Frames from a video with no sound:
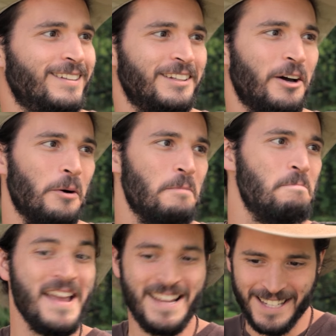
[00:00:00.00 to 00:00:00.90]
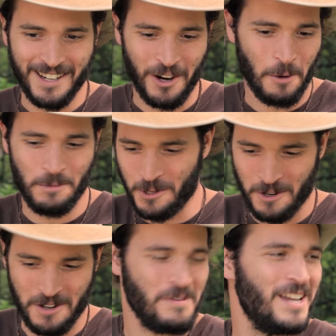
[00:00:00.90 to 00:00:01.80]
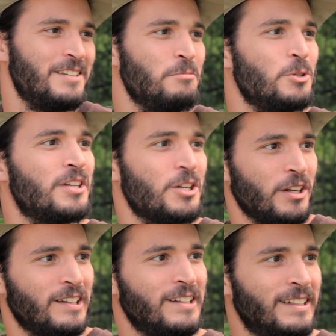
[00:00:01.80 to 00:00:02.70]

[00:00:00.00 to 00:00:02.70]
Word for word: you know, an amazing carpenter or an amazing musician.